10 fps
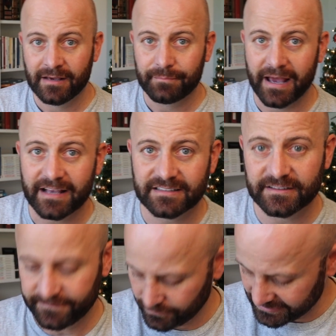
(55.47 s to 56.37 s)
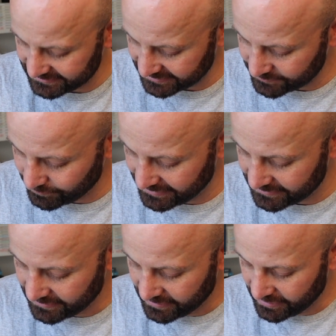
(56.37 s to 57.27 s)
Passive voice is
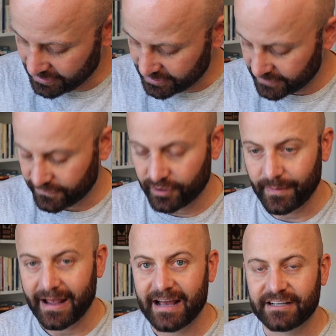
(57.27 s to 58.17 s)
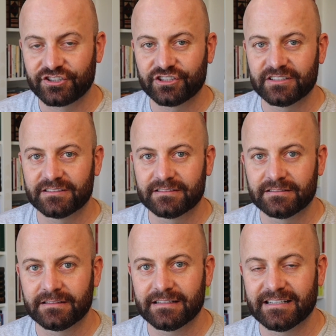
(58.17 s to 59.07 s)
when the verb action